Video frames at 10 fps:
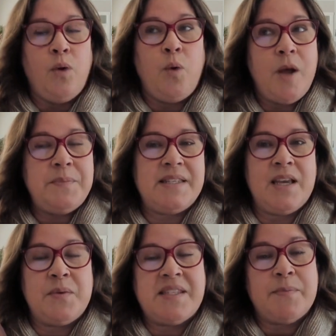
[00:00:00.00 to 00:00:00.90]
whoops,
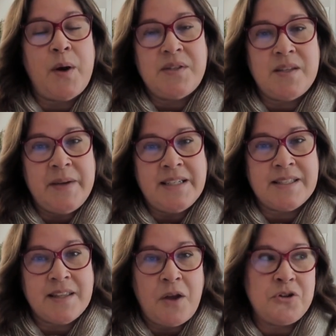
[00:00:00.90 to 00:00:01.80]
it was supposed to be a
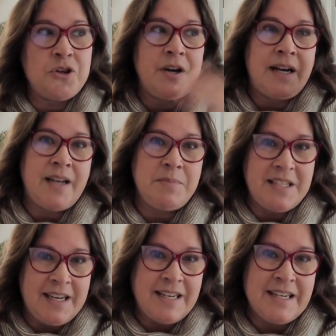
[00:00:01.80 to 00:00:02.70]
disclosure and I dumped
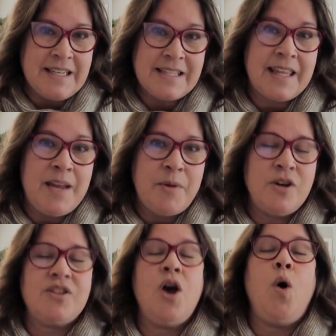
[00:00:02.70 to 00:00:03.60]
it into
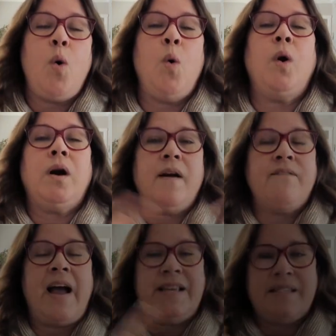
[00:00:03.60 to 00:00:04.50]
disclaimers or
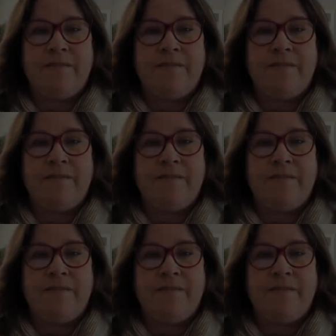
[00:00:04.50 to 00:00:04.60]
vice